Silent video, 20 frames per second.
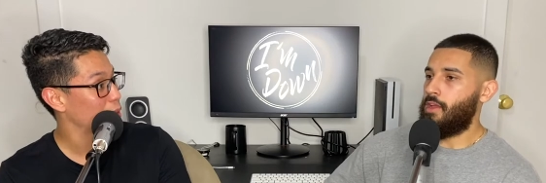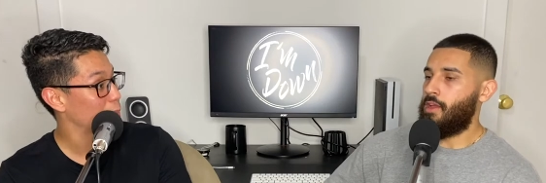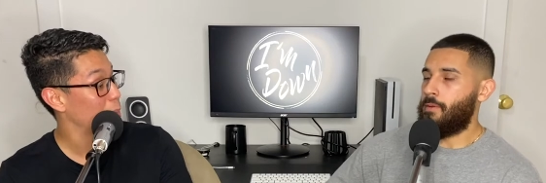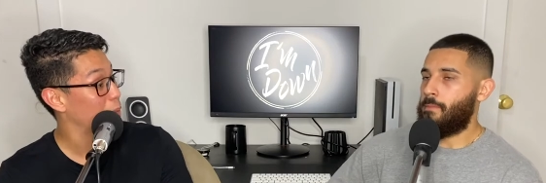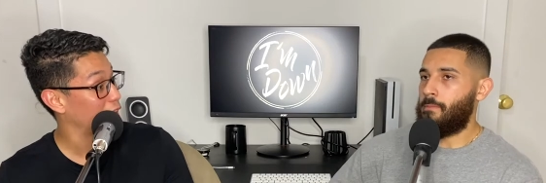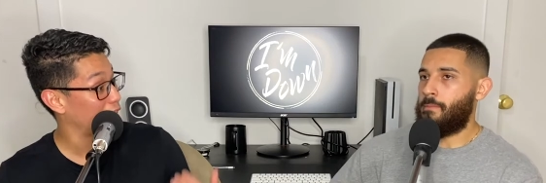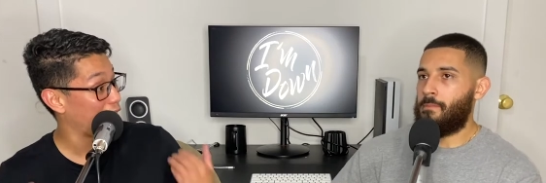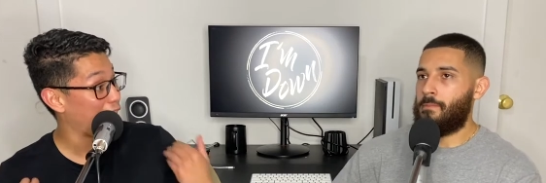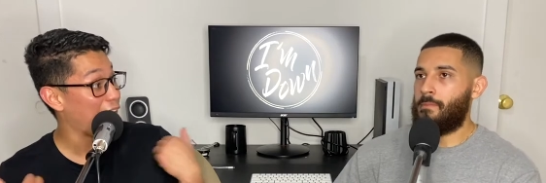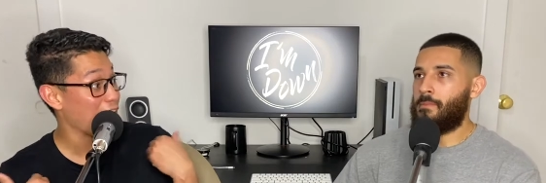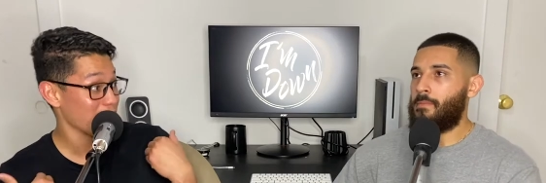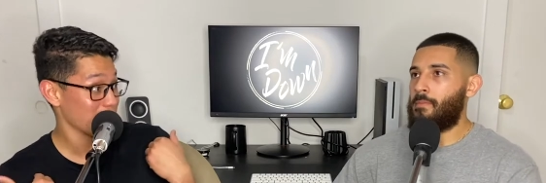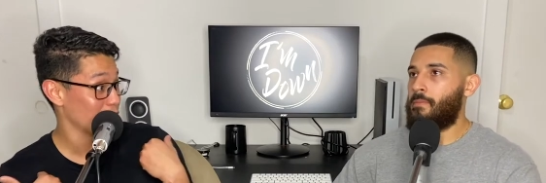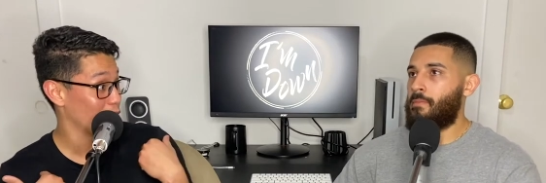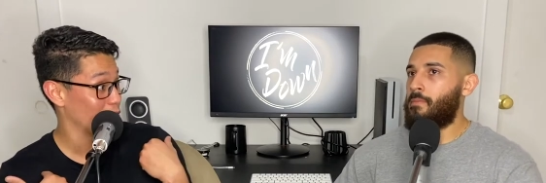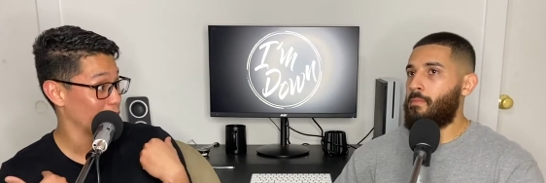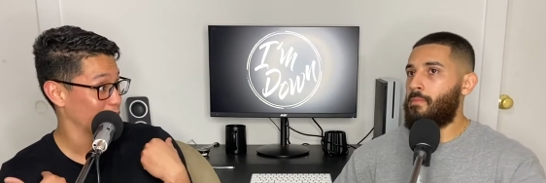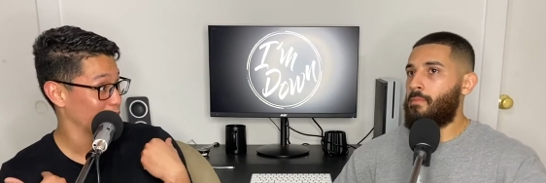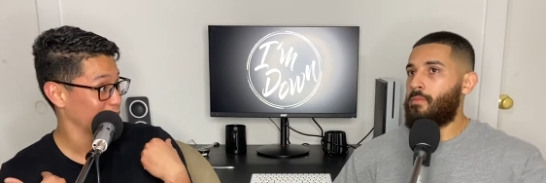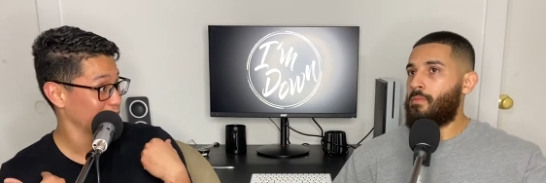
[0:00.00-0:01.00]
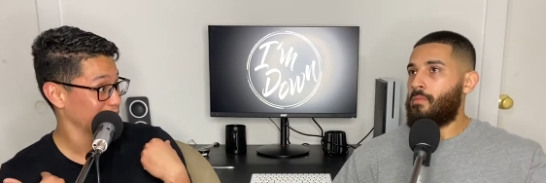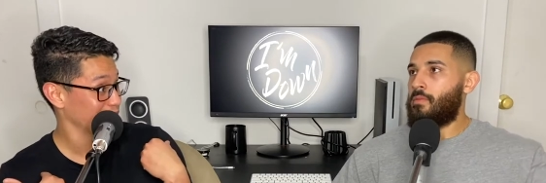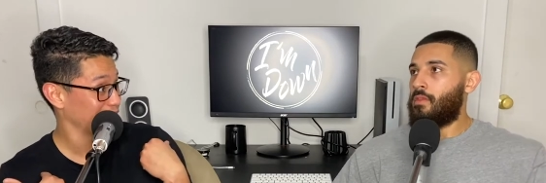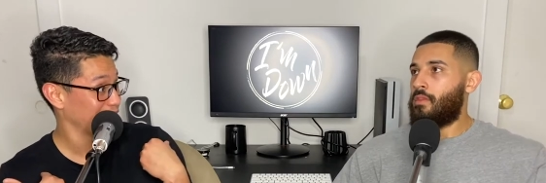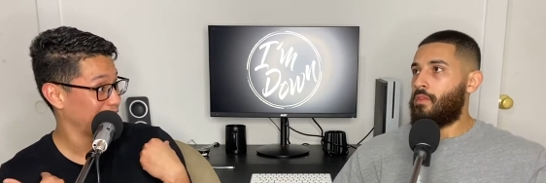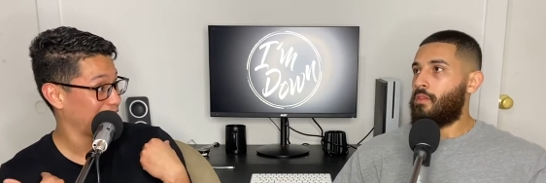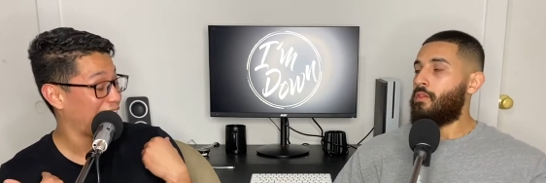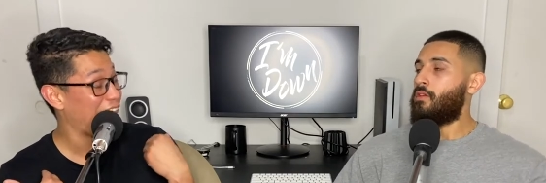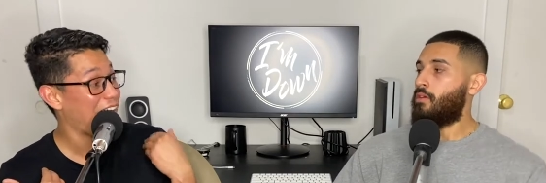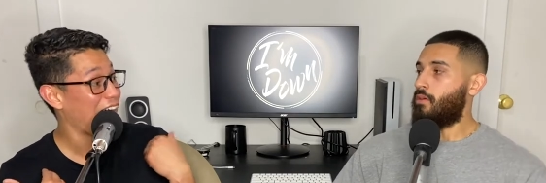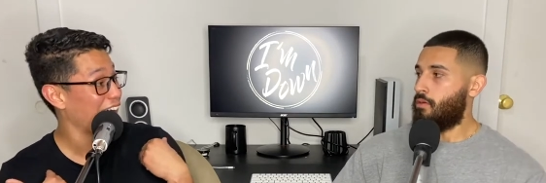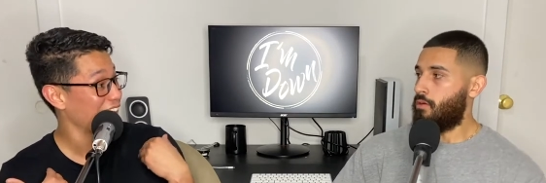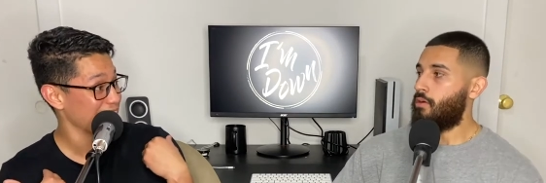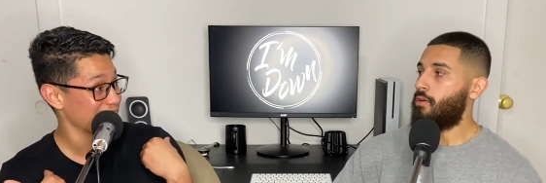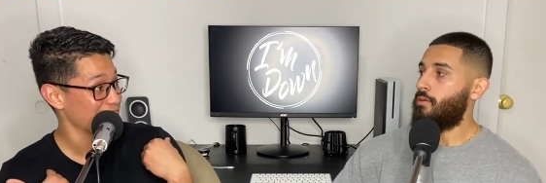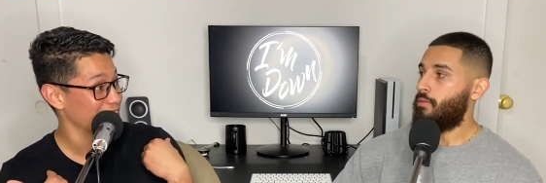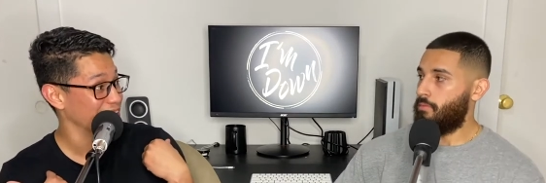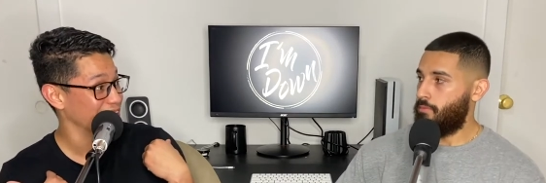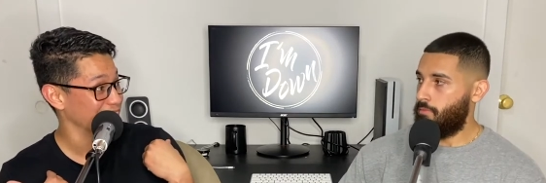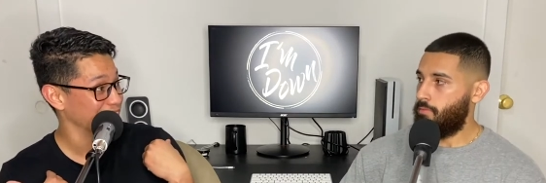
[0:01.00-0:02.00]
Speaker 1: But I know I
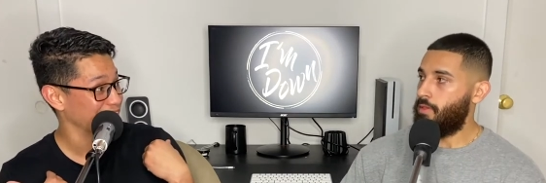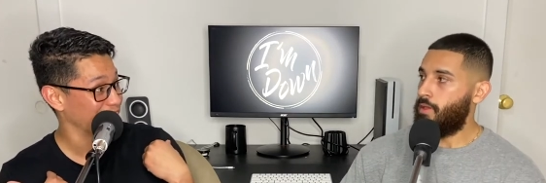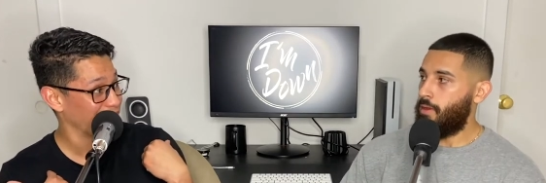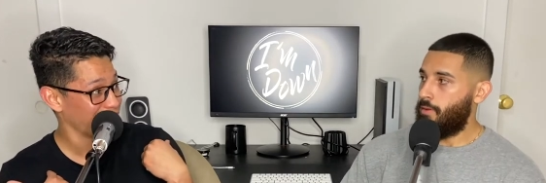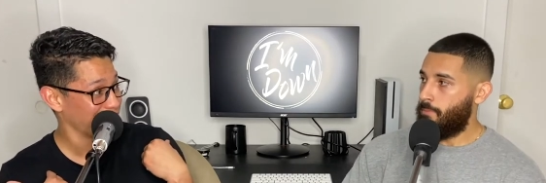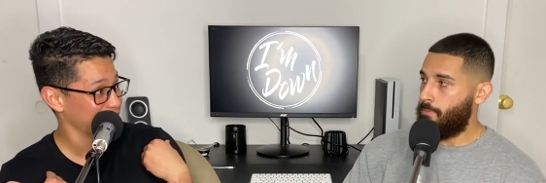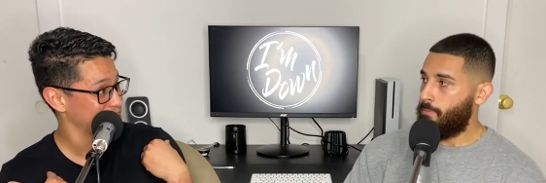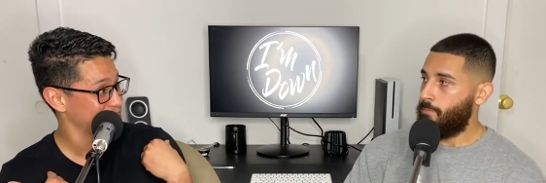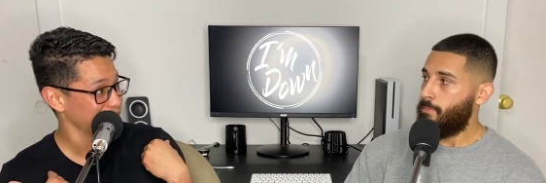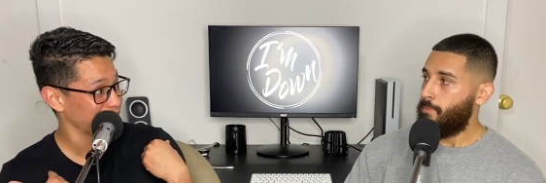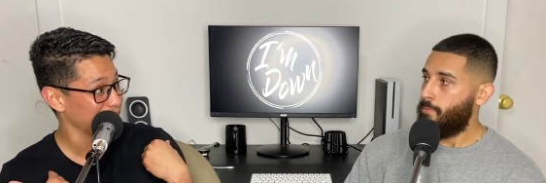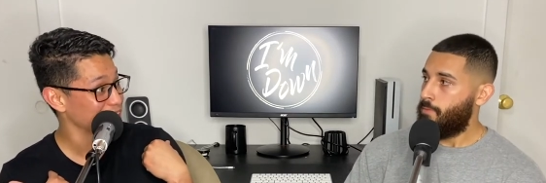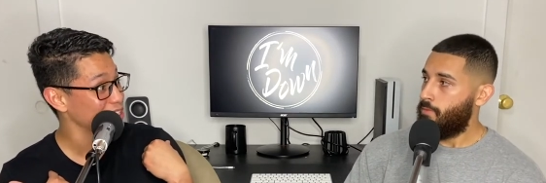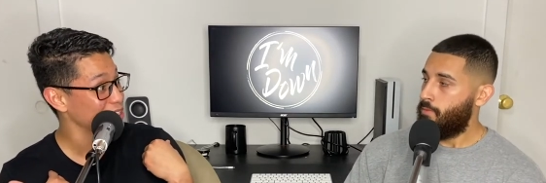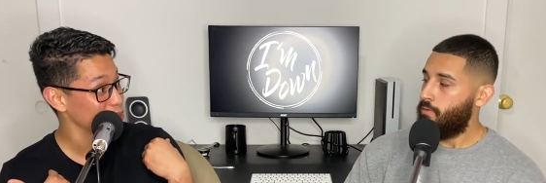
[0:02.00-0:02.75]
know that once you have,